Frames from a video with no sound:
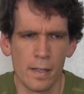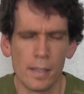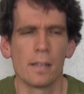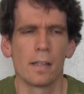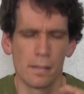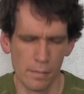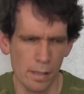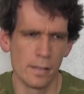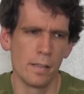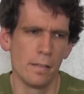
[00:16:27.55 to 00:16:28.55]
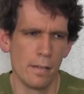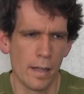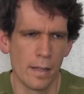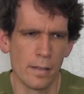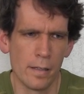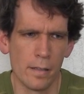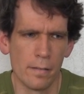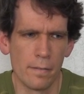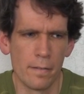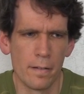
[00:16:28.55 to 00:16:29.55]
and then I, I did end
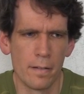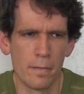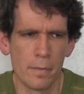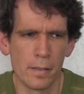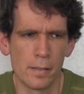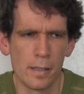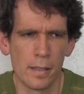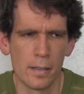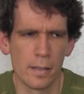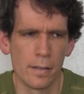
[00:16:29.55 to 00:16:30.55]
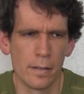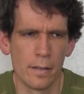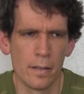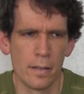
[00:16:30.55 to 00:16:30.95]
it by saying